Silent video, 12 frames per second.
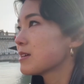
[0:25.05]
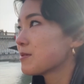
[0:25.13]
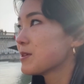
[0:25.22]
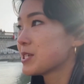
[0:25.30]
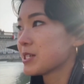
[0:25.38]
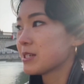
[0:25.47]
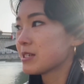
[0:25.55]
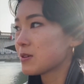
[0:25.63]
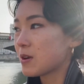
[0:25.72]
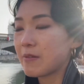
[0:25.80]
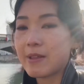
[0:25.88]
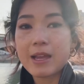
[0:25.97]
which is
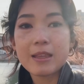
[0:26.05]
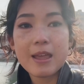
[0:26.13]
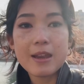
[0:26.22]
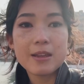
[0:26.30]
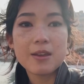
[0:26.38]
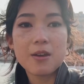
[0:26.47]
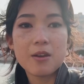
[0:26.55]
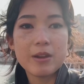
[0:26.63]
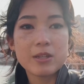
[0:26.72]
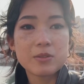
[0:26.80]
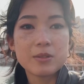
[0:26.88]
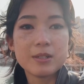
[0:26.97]
sort of like a letting go
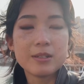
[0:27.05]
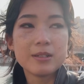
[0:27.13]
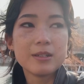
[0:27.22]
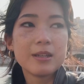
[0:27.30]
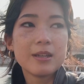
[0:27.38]
ritual.